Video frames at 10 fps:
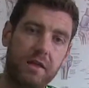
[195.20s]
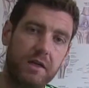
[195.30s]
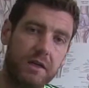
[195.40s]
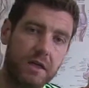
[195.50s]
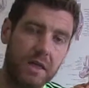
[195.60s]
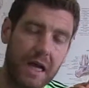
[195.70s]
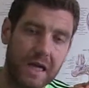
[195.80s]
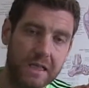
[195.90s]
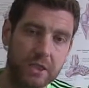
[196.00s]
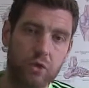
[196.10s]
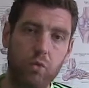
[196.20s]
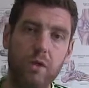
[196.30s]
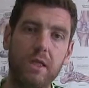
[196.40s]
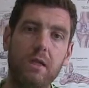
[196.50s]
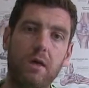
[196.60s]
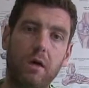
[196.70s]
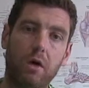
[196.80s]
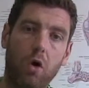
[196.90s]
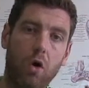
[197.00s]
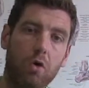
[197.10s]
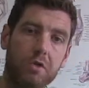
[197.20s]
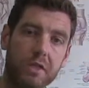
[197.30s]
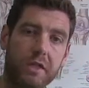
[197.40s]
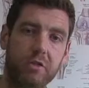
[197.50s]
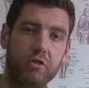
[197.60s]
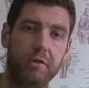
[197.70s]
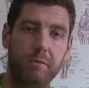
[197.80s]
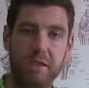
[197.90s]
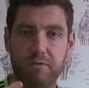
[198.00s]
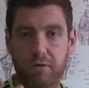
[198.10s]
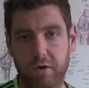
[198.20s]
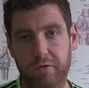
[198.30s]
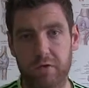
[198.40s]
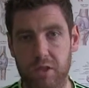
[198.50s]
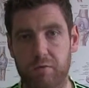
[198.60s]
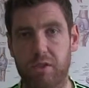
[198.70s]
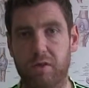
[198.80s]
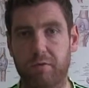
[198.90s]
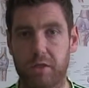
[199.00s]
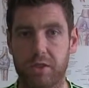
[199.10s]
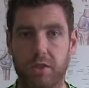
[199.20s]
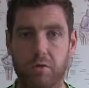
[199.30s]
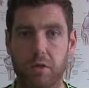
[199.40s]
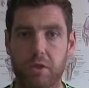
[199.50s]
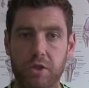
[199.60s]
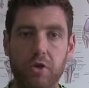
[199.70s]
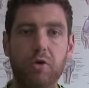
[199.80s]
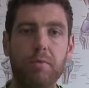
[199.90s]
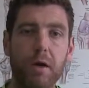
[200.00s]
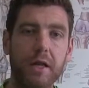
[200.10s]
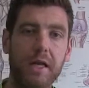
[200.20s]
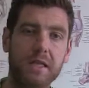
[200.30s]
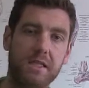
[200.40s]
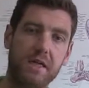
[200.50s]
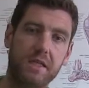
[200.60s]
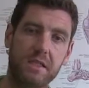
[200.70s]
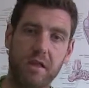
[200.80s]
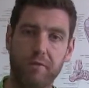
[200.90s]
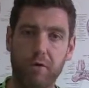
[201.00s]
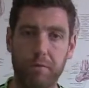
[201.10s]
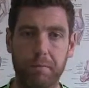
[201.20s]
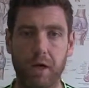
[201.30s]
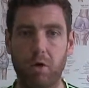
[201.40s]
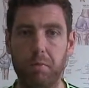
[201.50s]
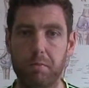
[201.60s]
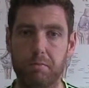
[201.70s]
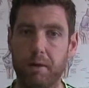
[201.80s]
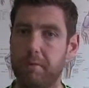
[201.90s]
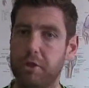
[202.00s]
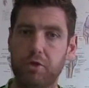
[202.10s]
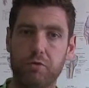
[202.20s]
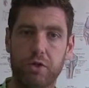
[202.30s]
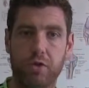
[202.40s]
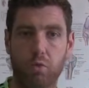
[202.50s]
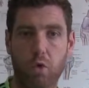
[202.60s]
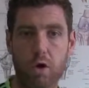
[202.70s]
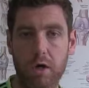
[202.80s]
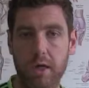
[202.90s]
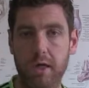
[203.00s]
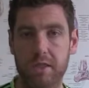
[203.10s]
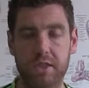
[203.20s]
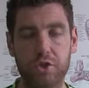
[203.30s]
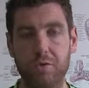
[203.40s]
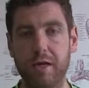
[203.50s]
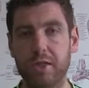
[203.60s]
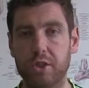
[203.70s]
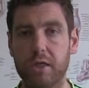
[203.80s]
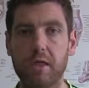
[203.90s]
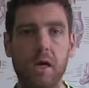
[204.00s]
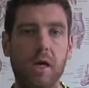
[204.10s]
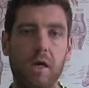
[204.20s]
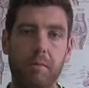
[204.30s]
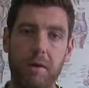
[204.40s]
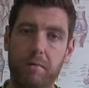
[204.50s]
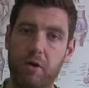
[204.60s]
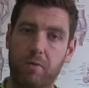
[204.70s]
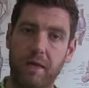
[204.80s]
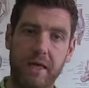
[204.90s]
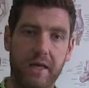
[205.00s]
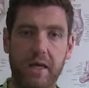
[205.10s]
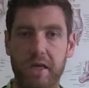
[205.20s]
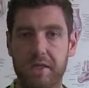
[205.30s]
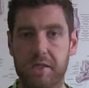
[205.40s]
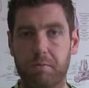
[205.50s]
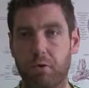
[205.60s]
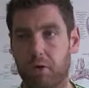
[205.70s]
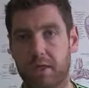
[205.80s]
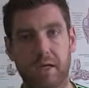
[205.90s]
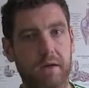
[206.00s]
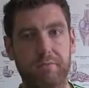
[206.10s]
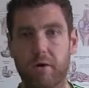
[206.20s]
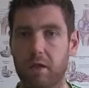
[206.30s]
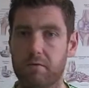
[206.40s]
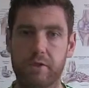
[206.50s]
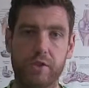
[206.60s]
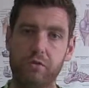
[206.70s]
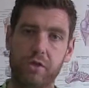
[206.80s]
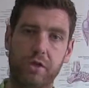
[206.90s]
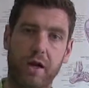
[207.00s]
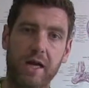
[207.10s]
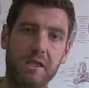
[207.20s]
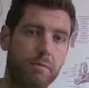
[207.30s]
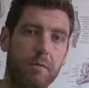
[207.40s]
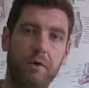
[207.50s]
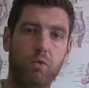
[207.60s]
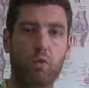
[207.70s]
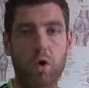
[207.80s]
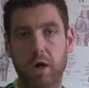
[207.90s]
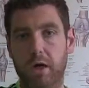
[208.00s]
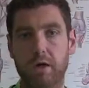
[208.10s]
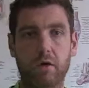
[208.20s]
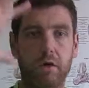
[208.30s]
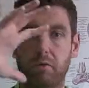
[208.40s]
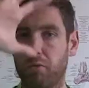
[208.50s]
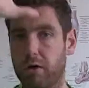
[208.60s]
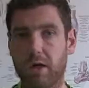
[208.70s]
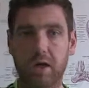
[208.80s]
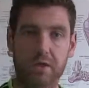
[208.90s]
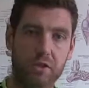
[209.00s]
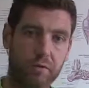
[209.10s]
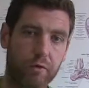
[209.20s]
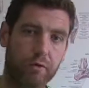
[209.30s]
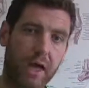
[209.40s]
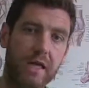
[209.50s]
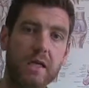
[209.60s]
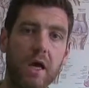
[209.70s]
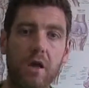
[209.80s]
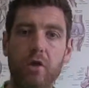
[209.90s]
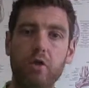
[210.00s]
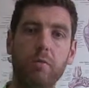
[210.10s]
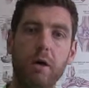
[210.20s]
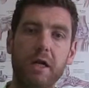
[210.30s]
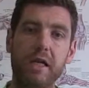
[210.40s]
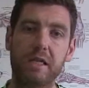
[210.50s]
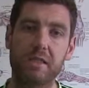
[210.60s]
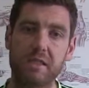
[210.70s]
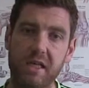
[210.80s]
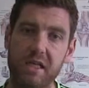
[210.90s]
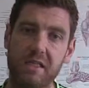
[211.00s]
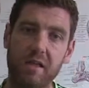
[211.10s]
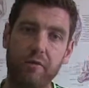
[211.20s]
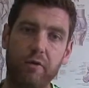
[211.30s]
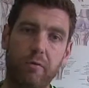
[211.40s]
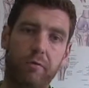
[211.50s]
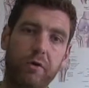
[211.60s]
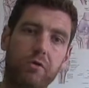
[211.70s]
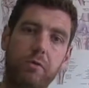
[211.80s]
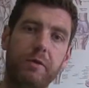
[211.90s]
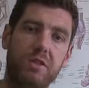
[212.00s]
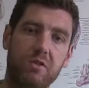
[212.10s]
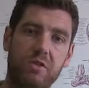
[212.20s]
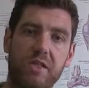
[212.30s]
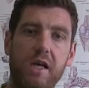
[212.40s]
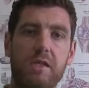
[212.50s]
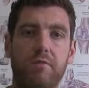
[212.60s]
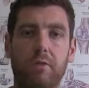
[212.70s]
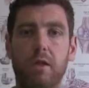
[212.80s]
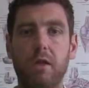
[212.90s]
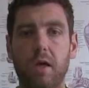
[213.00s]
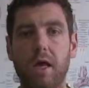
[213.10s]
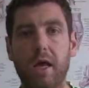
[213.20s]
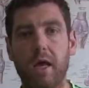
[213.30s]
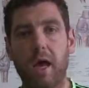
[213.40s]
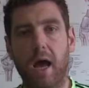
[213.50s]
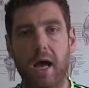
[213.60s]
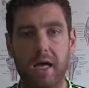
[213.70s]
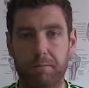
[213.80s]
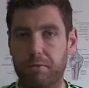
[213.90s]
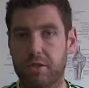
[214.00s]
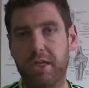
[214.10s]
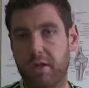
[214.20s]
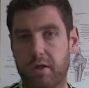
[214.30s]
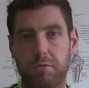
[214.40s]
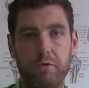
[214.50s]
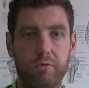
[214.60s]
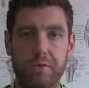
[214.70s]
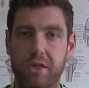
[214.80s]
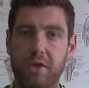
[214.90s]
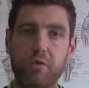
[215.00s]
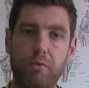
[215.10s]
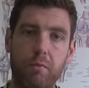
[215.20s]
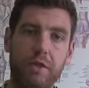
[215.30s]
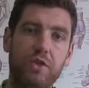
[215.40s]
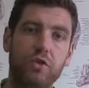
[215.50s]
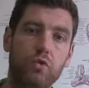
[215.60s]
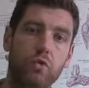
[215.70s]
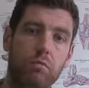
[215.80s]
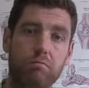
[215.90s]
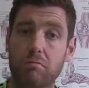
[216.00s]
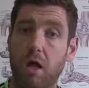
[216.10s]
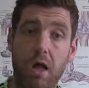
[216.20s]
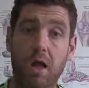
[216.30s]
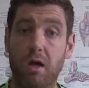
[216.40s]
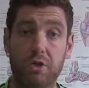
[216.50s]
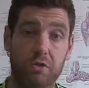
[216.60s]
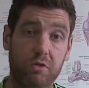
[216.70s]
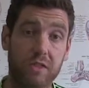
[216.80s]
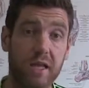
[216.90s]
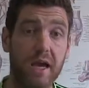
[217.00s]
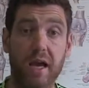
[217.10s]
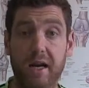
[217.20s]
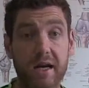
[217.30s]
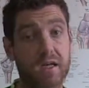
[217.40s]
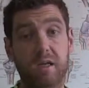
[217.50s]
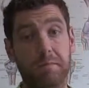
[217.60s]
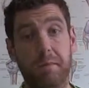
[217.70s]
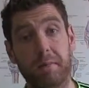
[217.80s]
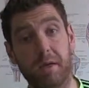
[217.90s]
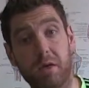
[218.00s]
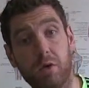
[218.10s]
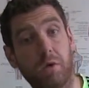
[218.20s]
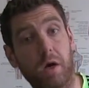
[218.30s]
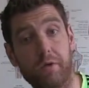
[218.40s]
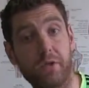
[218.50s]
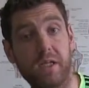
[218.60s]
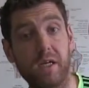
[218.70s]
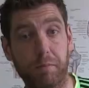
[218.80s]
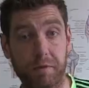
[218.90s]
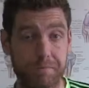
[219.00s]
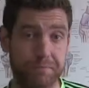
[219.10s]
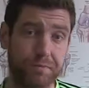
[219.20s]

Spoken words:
The actual cause of the injury is very, very specific to you. So your body has set itself up now, maybe due to your work situation, maybe you're playing a sport that involves using your hands, maybe you work with a lot of stuff overhead. Your body has set itself up for you to be successful at particular movements that you probably do a lot during the day, and that can maybe include how you sleep.